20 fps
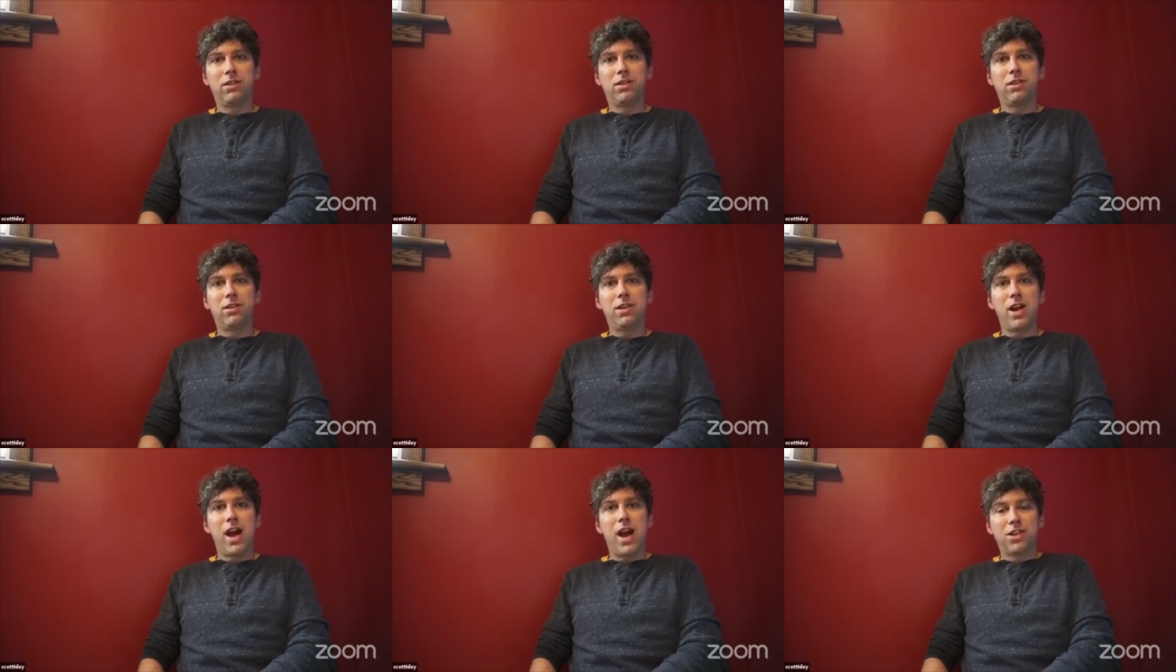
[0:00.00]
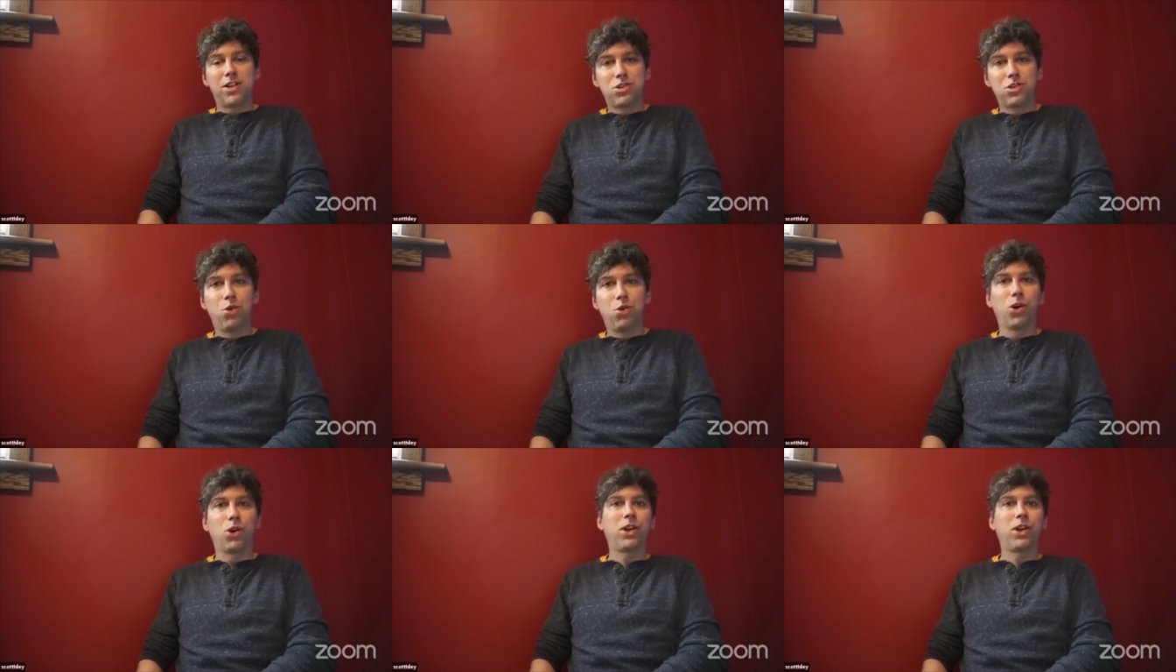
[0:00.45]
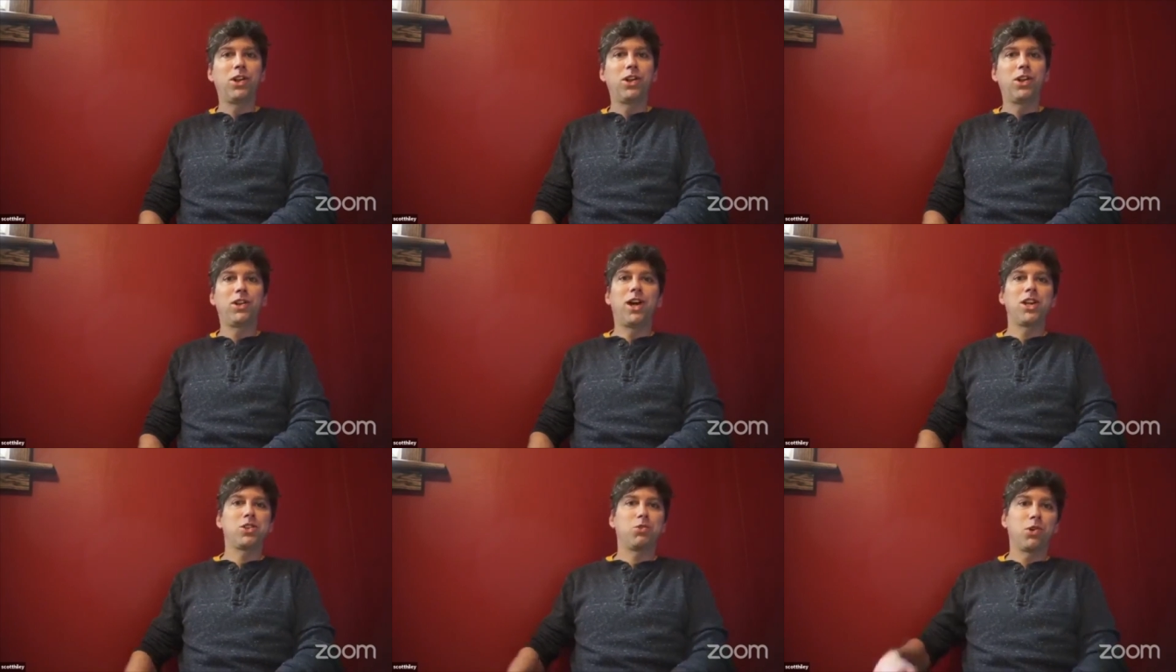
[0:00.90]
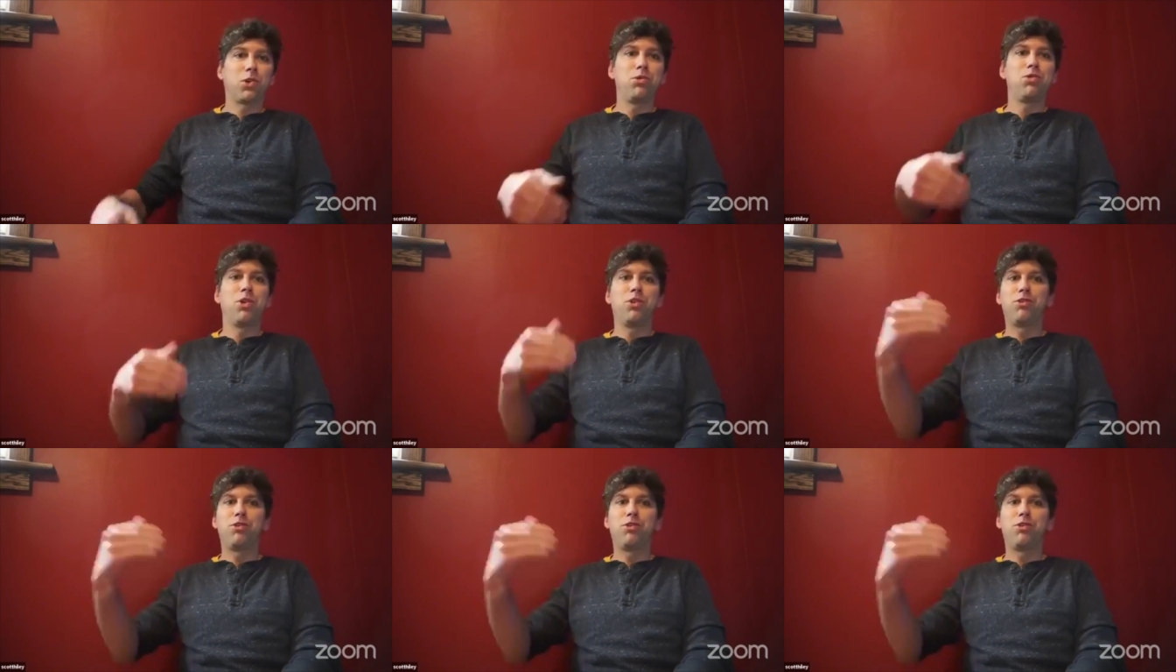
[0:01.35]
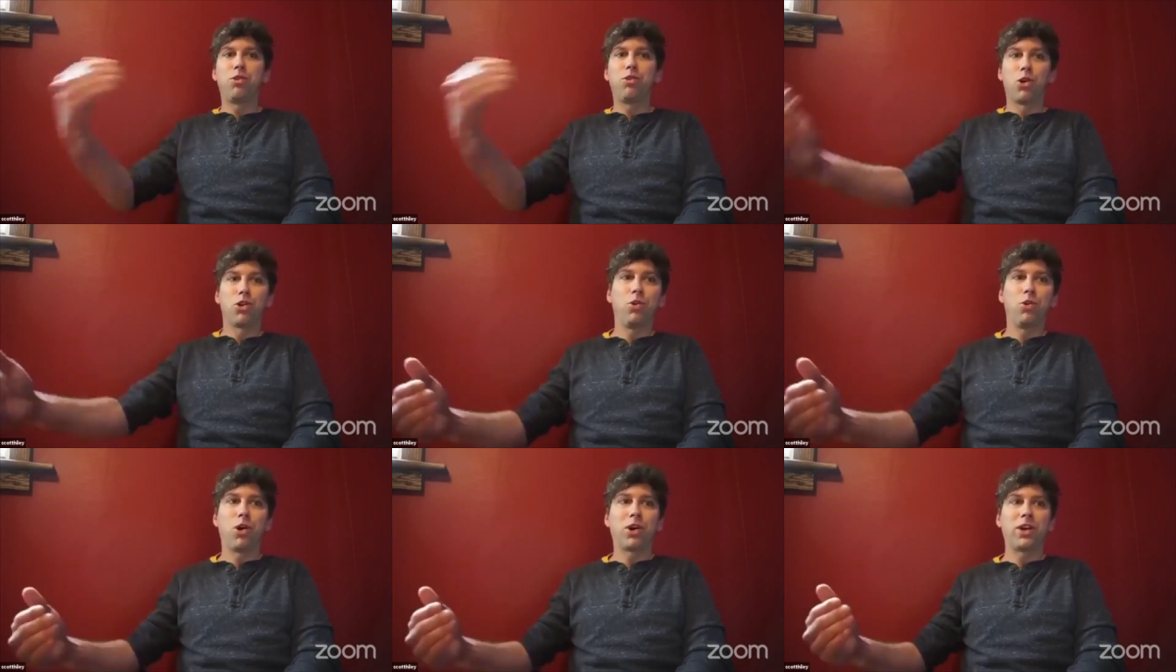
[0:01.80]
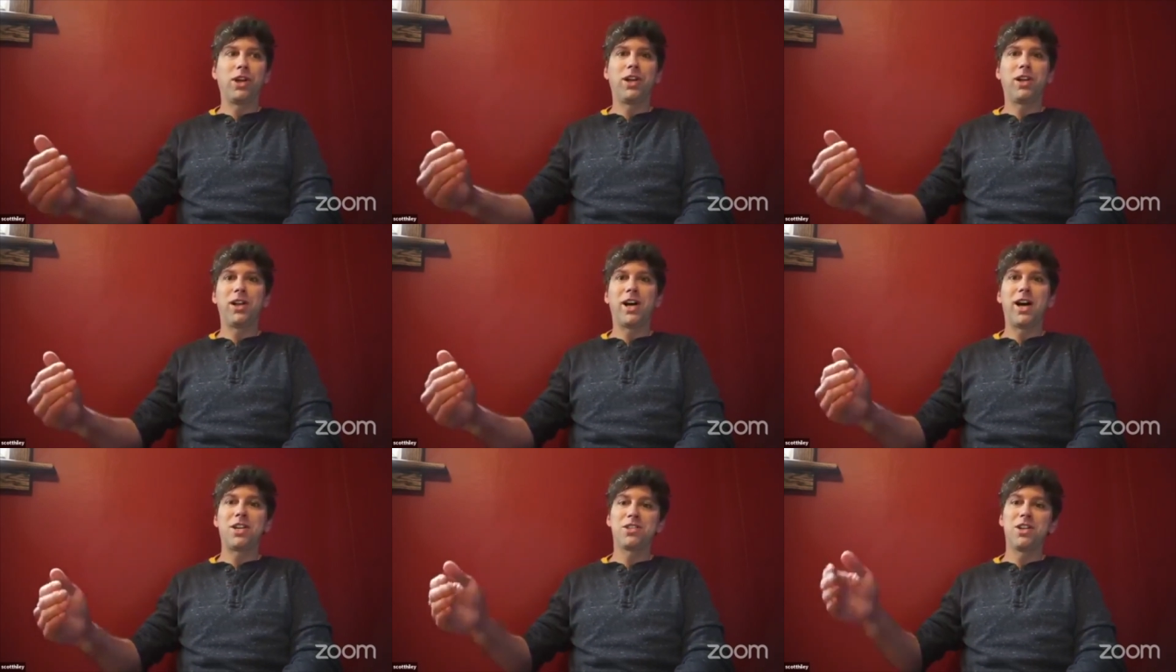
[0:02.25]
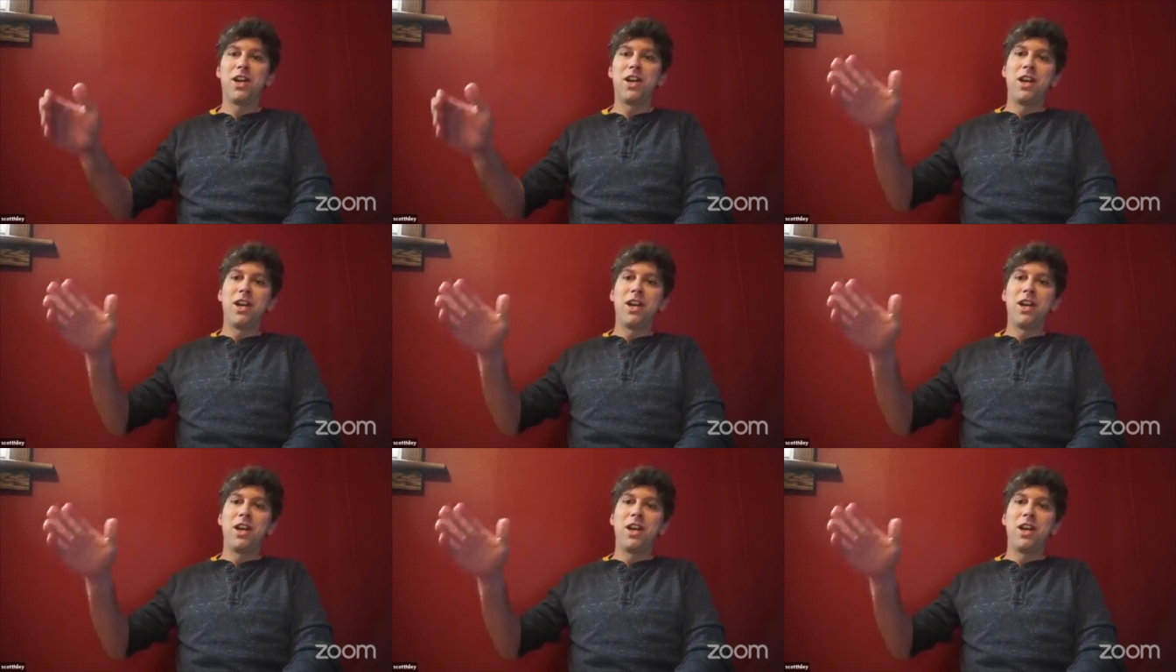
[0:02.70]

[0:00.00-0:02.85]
as the working class? What are we doing for the working class?